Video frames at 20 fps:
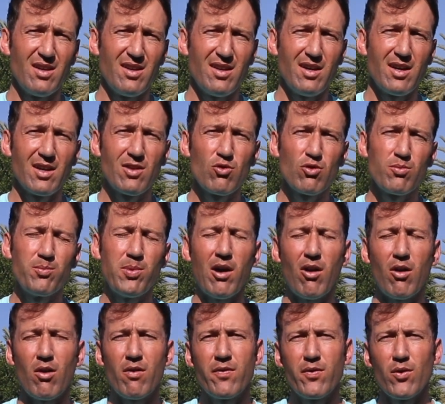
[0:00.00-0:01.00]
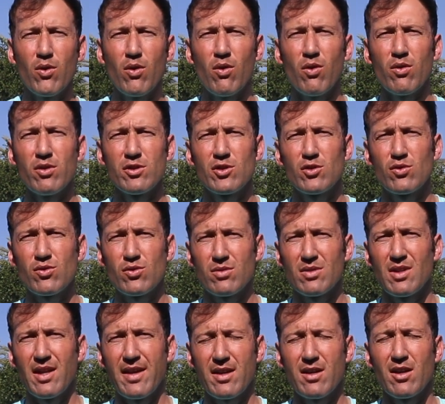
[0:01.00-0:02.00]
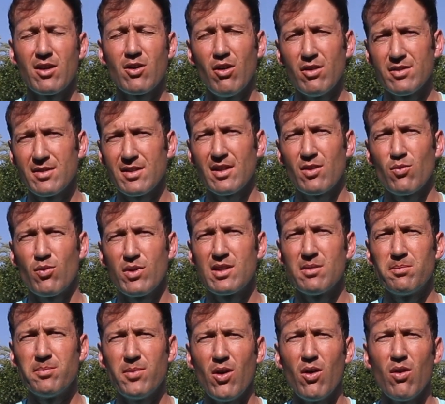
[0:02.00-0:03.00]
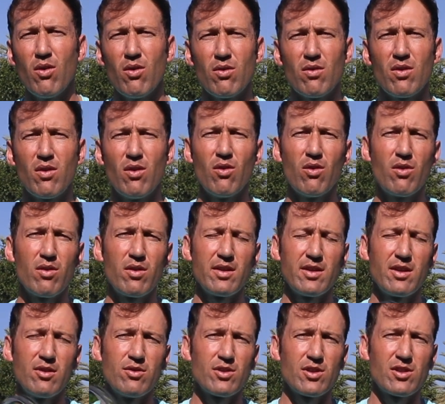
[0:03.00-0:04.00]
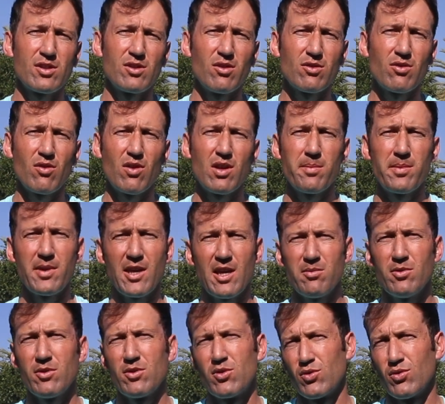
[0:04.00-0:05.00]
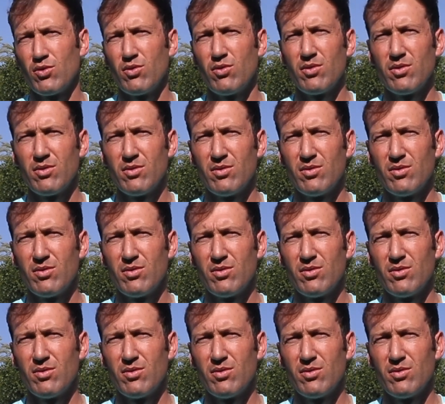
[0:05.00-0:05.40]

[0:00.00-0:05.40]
a good powerful like a contact with the ball, or you're just not gonna be able to